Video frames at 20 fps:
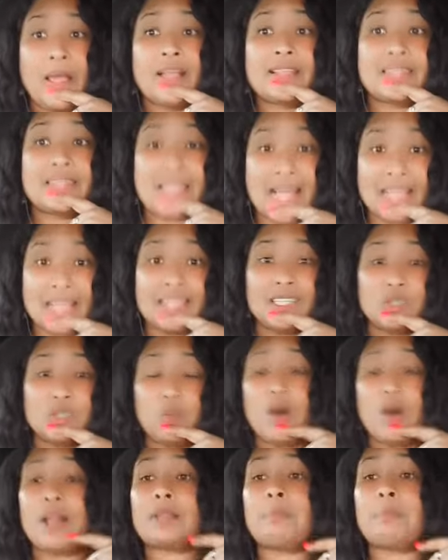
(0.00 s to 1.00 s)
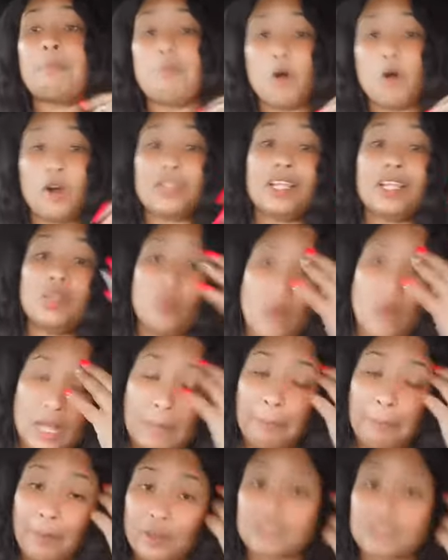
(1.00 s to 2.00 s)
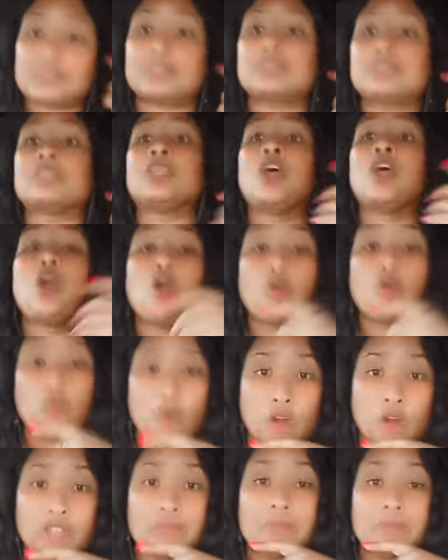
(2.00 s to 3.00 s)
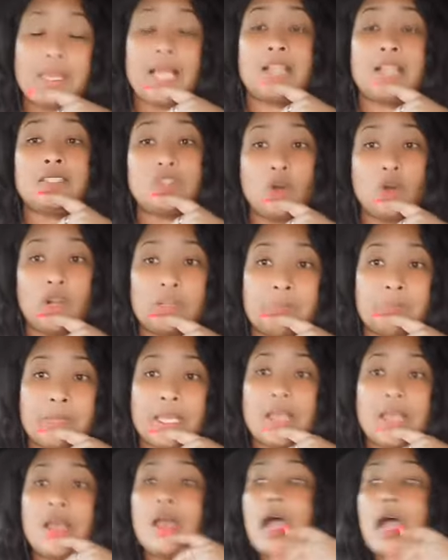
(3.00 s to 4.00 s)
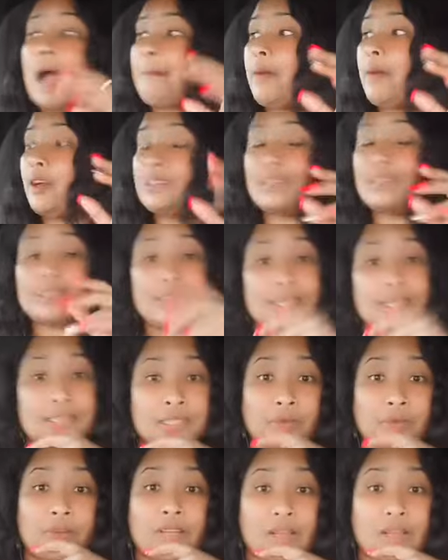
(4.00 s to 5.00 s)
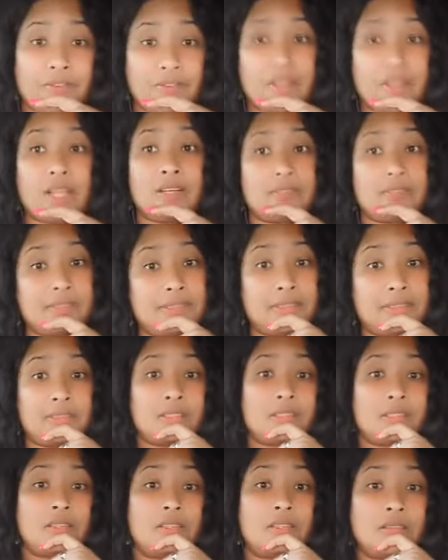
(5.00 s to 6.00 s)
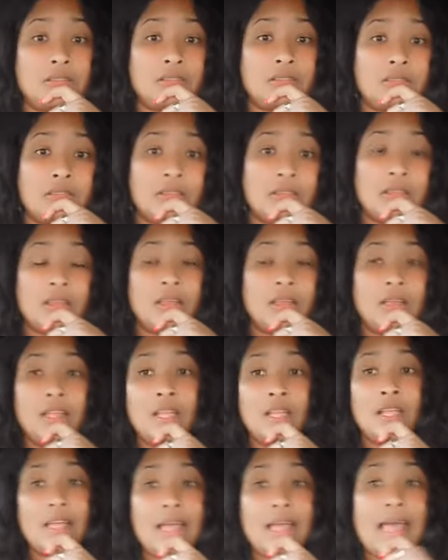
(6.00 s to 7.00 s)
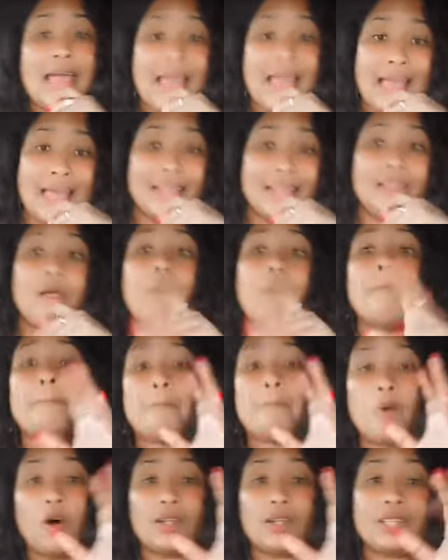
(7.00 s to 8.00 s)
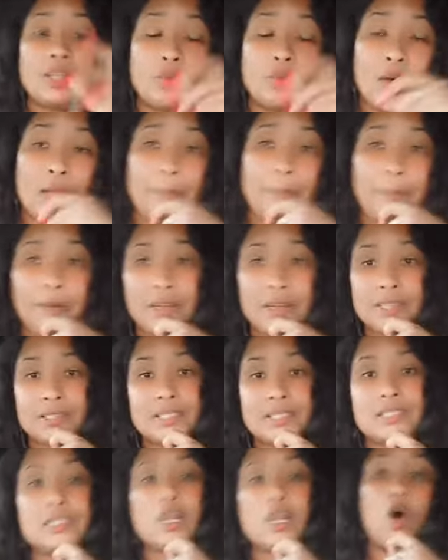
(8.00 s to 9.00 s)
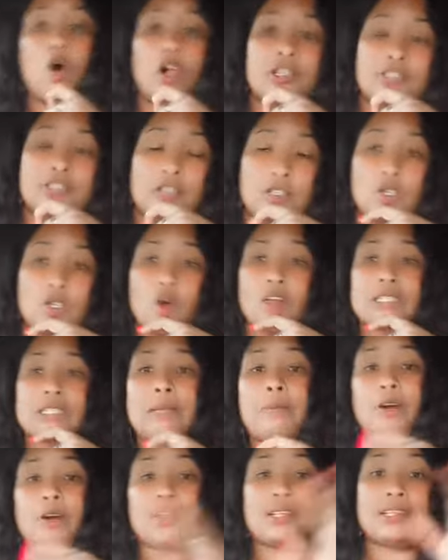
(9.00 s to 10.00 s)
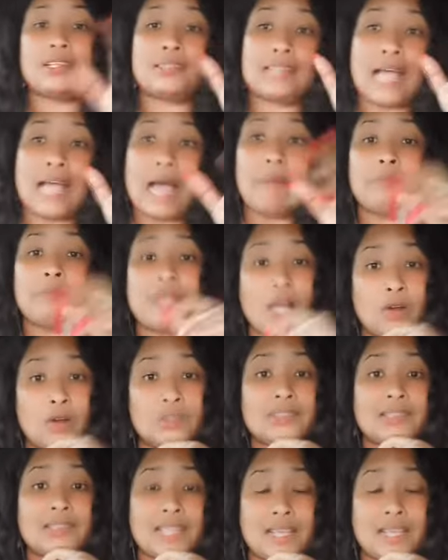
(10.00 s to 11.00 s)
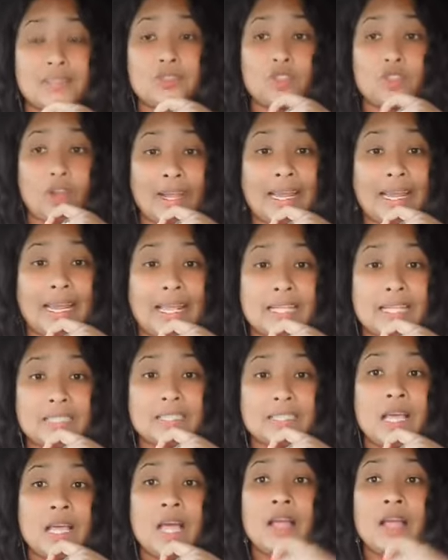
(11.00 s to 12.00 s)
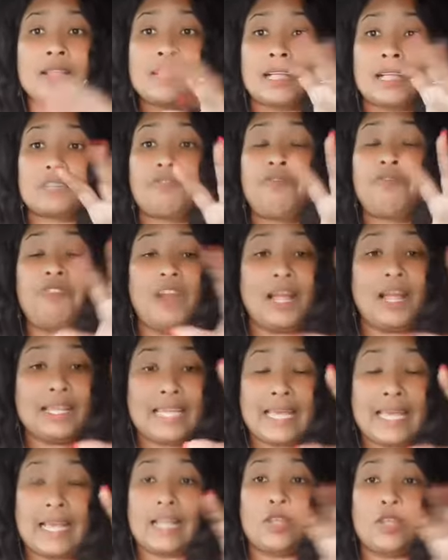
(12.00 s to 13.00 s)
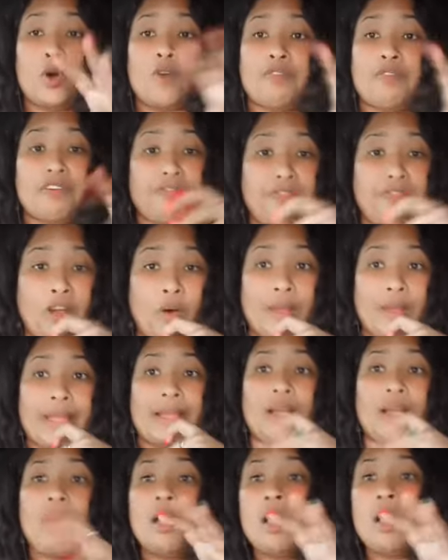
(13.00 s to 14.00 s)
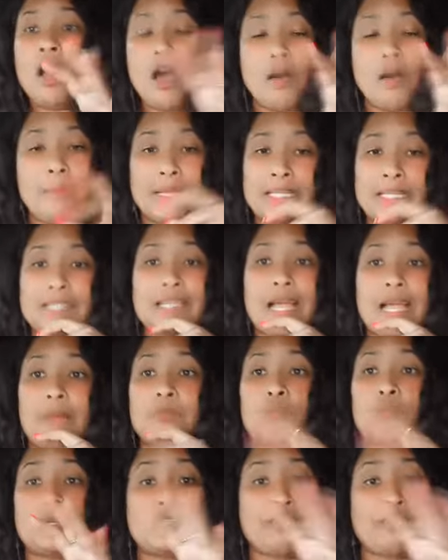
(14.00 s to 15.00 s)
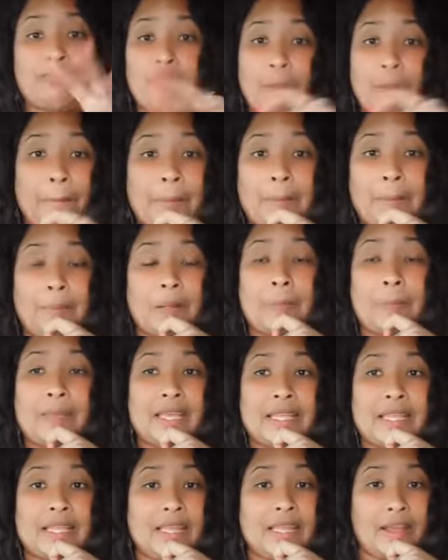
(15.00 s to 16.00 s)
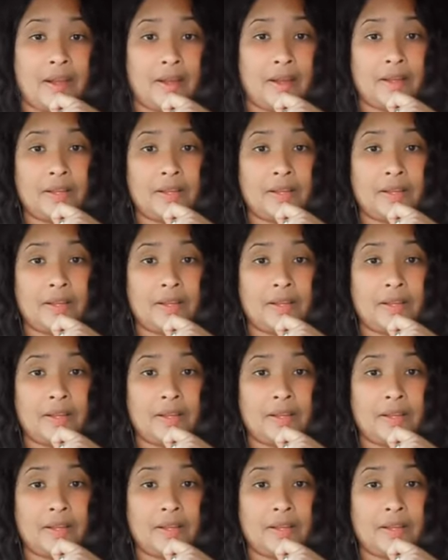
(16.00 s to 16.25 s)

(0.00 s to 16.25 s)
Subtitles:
That is what more than one person wrote me and told me about this Lizzie recovery house. And more than one person also talked about this damn downstairs toilet that flooding and overflowing, how many times with different people being there.